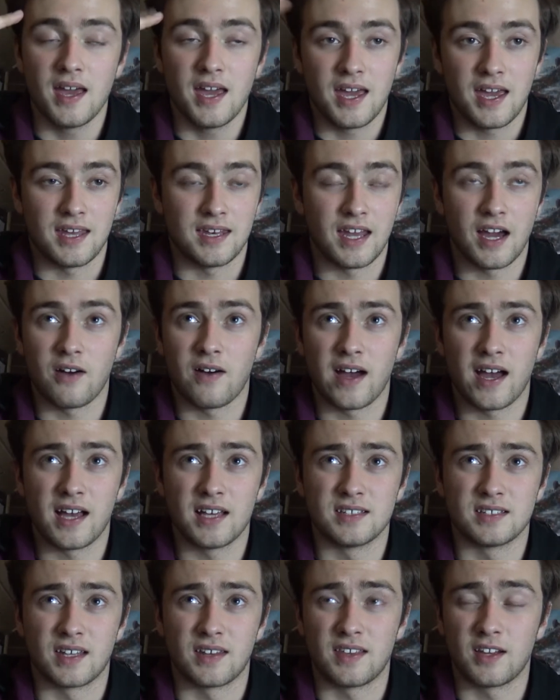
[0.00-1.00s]
It now
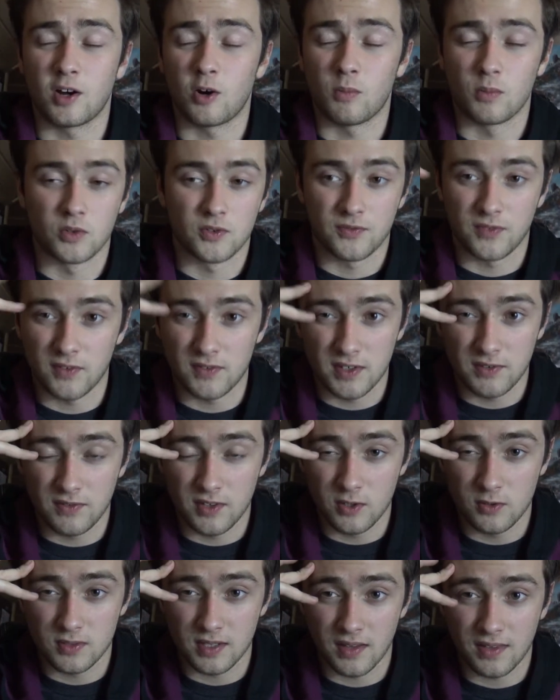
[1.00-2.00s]
has, I think, almost 50
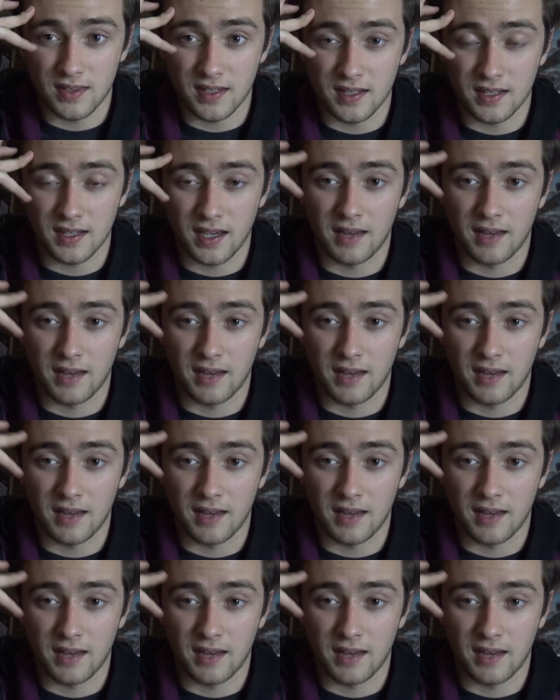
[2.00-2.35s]
views, I think.